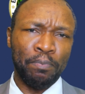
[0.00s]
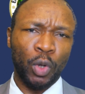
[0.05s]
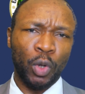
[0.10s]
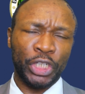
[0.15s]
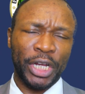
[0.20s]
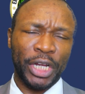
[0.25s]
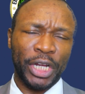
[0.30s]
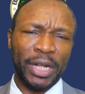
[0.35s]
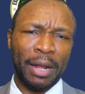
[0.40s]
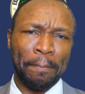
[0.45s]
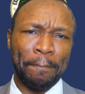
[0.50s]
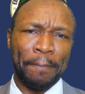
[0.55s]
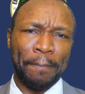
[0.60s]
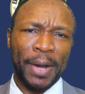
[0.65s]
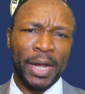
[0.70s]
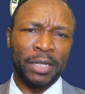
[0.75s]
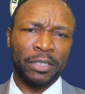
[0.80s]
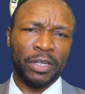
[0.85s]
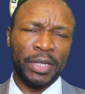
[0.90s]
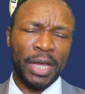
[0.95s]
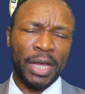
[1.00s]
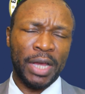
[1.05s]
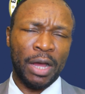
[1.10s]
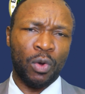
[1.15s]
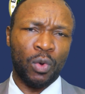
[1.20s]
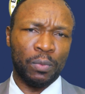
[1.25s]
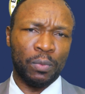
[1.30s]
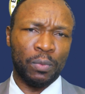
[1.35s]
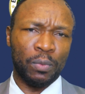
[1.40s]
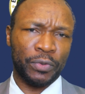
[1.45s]
butchered and burnt in their
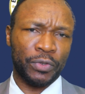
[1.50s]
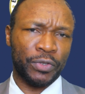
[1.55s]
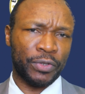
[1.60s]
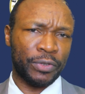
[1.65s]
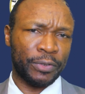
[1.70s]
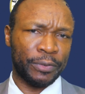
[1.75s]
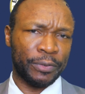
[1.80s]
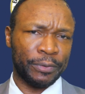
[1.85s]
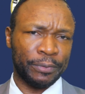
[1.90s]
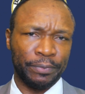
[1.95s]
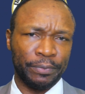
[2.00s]
homes.